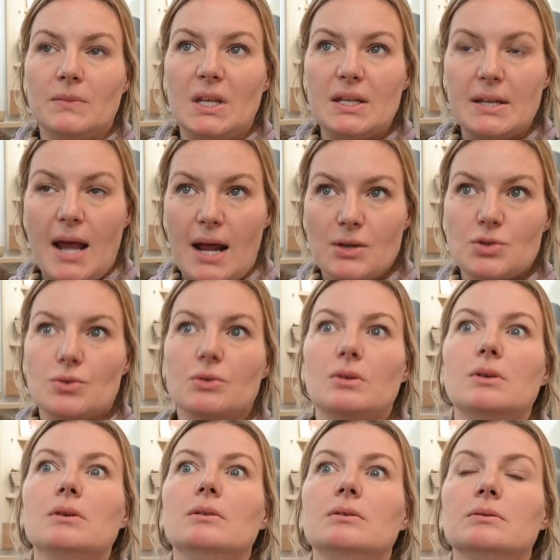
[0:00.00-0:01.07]

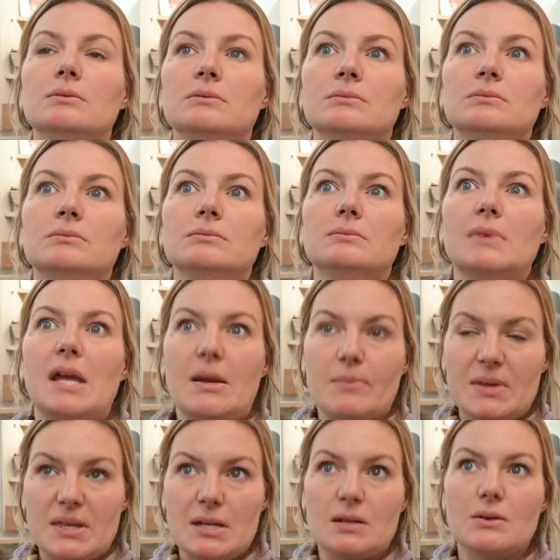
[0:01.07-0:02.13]
natural
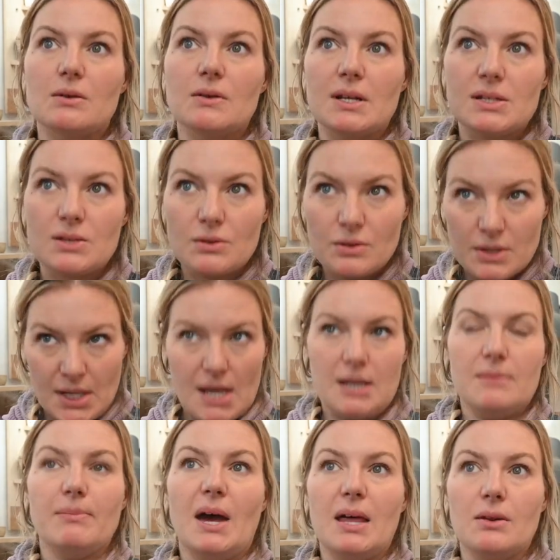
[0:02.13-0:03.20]
amphitheater that's
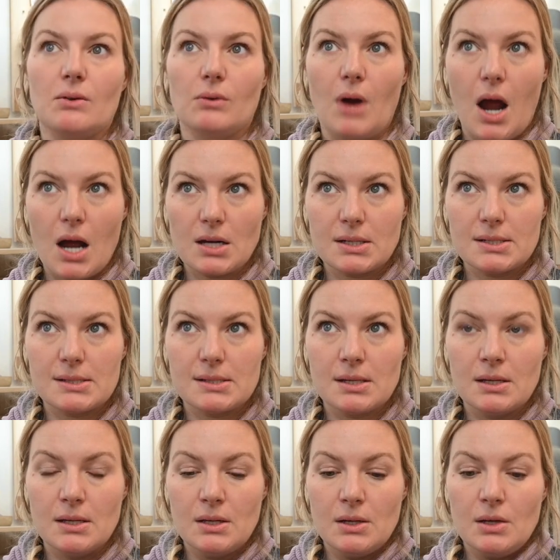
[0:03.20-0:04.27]
created by the rocks
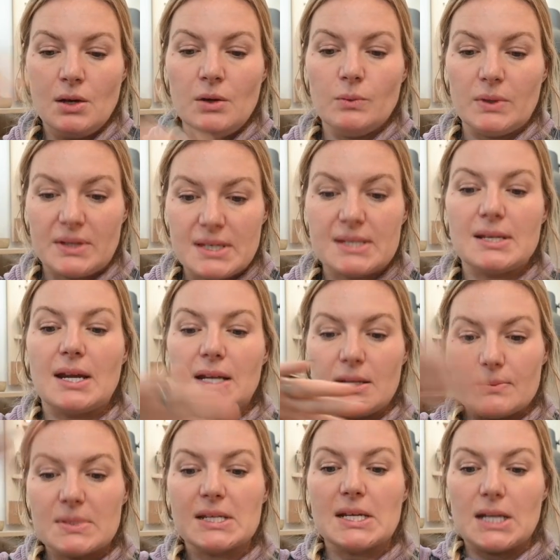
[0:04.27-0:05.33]
with the
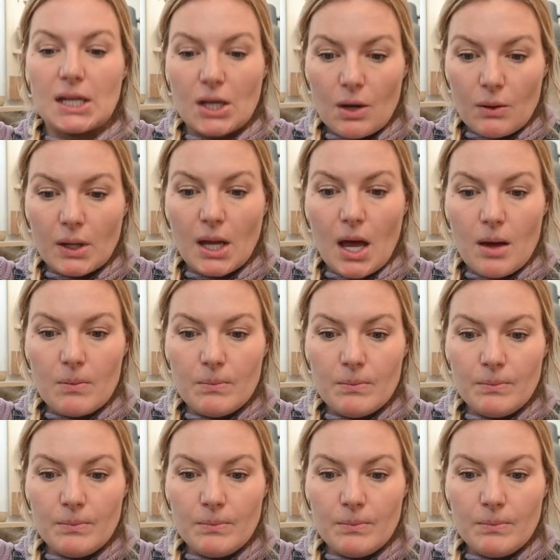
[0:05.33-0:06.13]
stadium seating going up.